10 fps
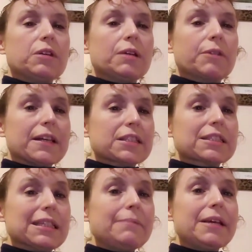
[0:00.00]
Because
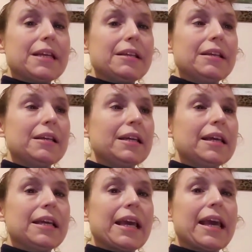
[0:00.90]
mm, lemon
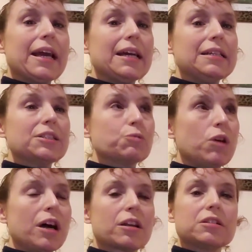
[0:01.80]
and
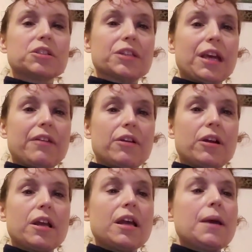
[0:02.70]
water together